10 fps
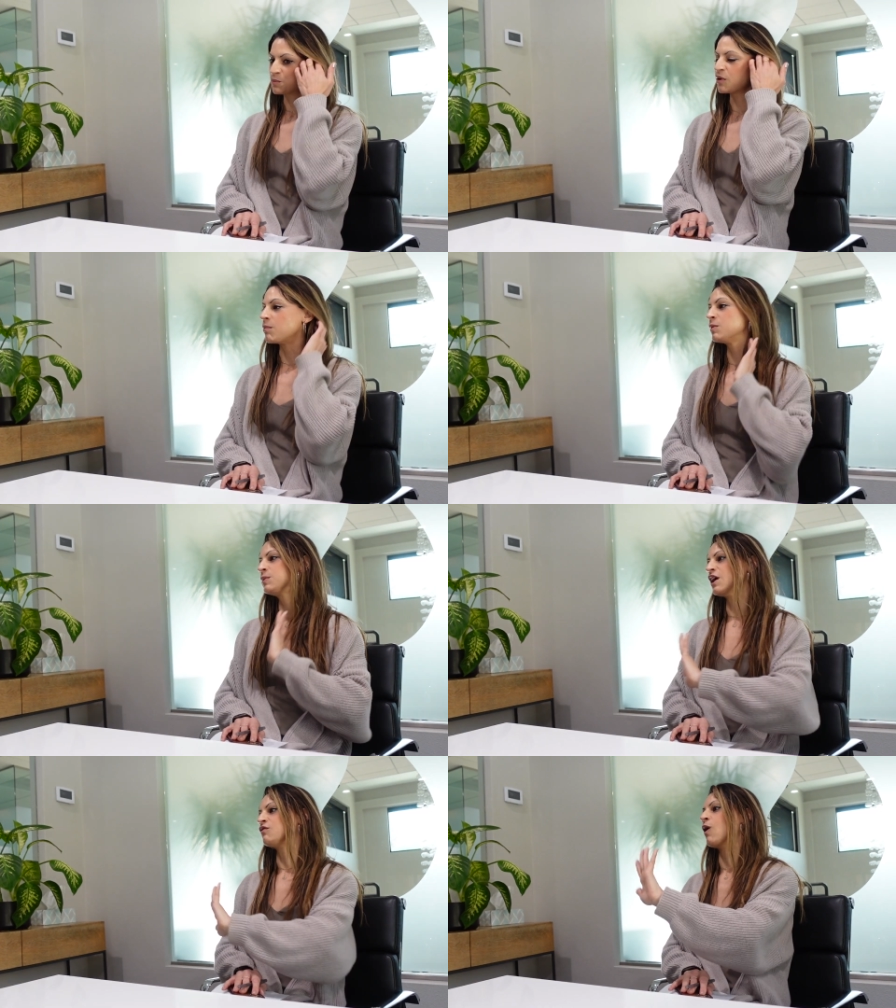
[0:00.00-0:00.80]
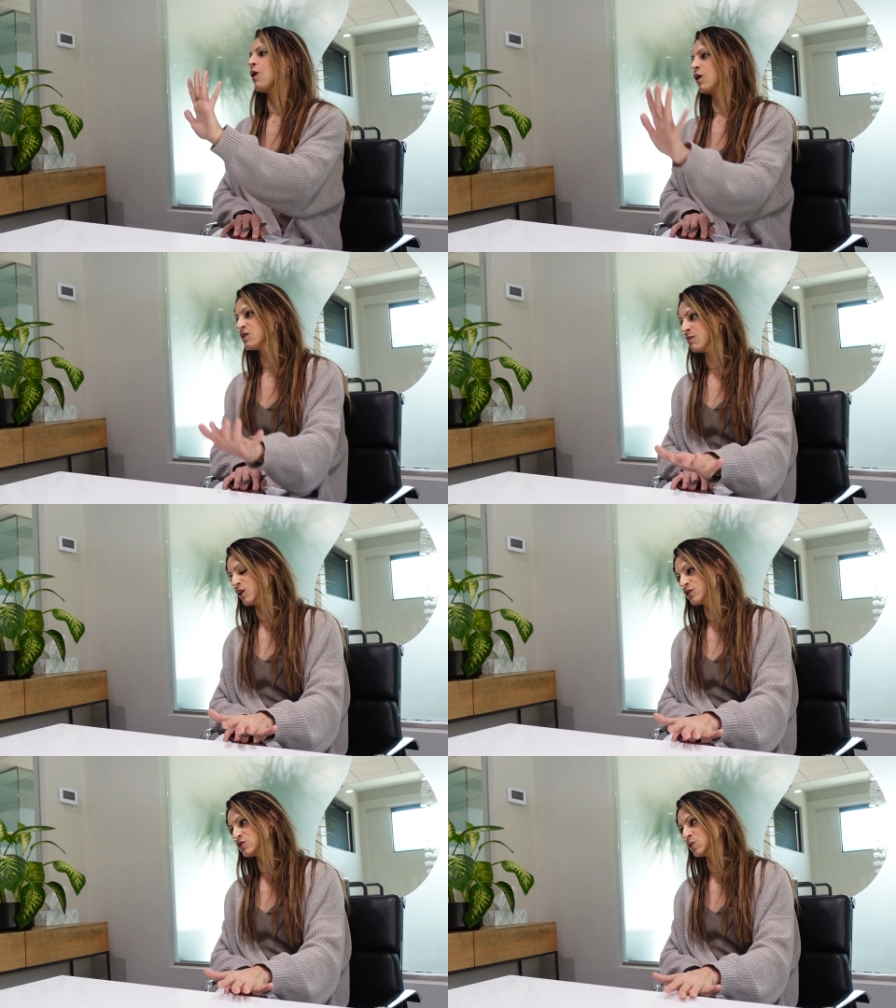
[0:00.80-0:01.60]
So probably of all the
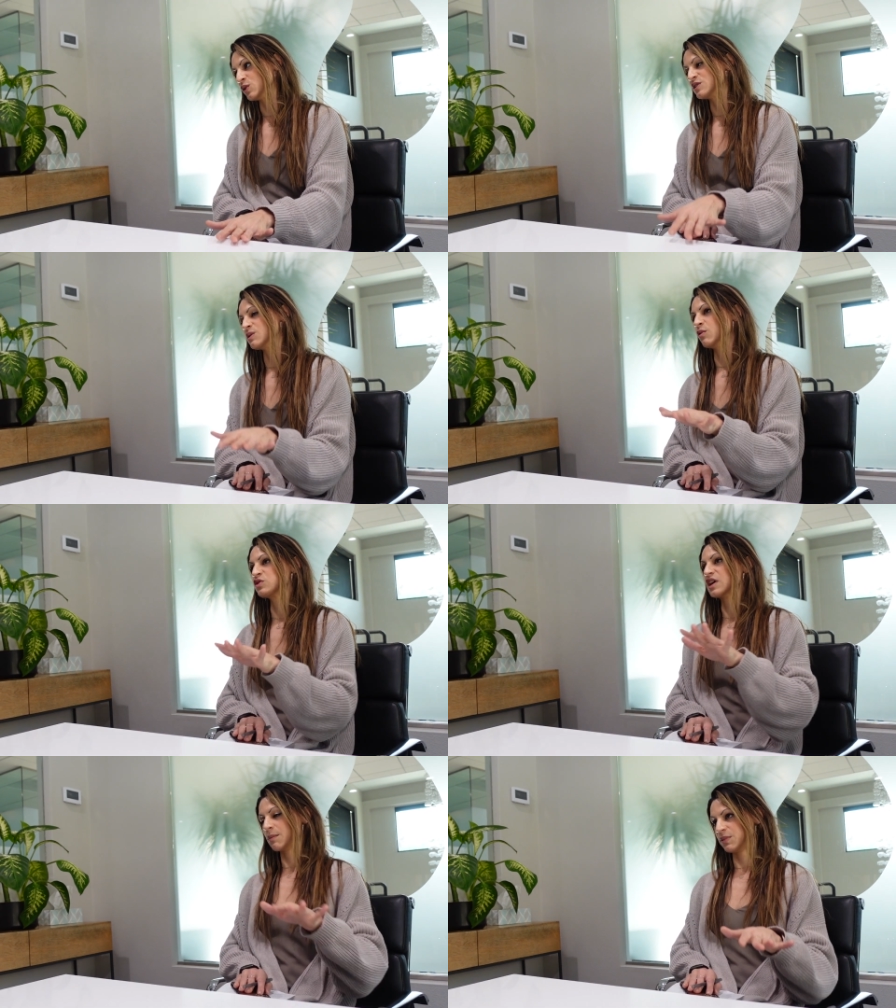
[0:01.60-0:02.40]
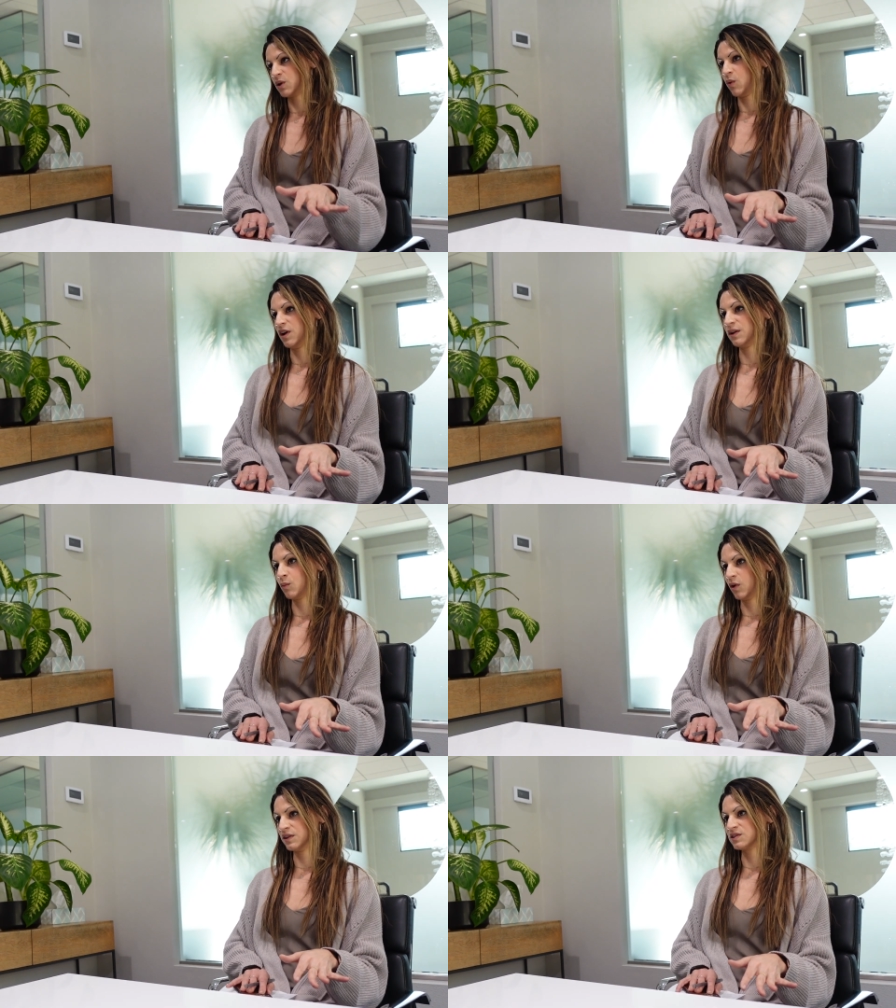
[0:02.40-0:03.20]
Mala stories, the most epic one
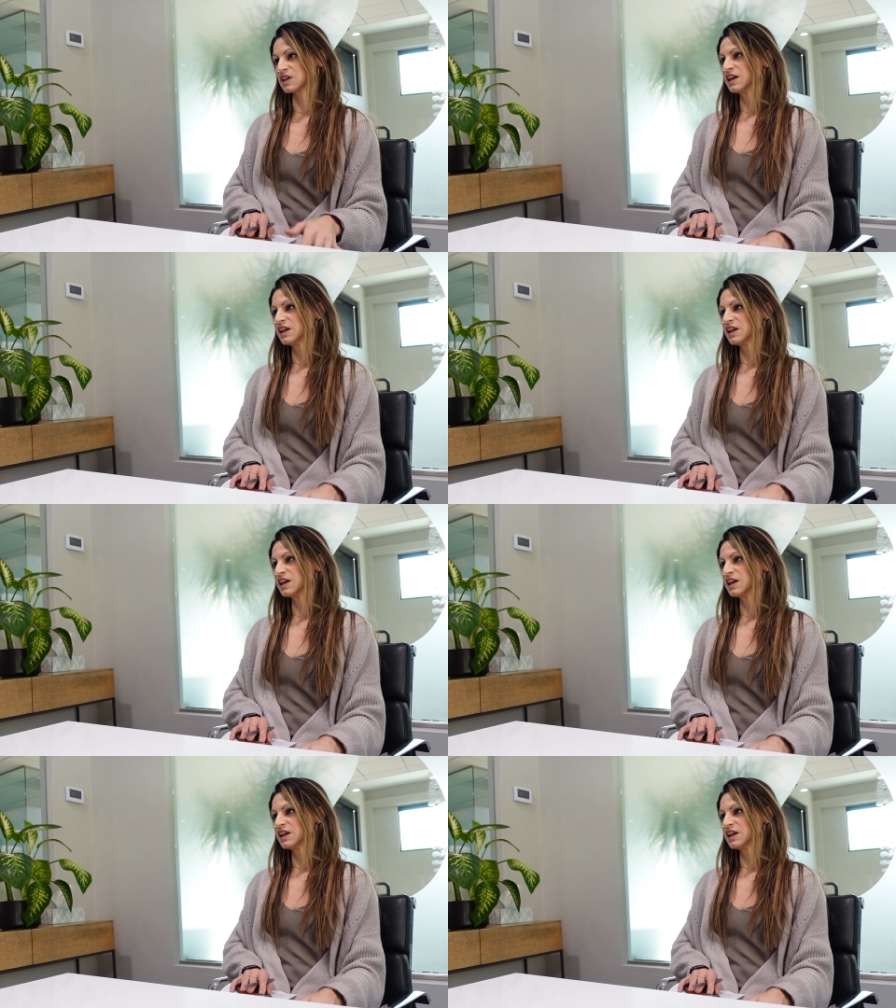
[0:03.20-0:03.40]
was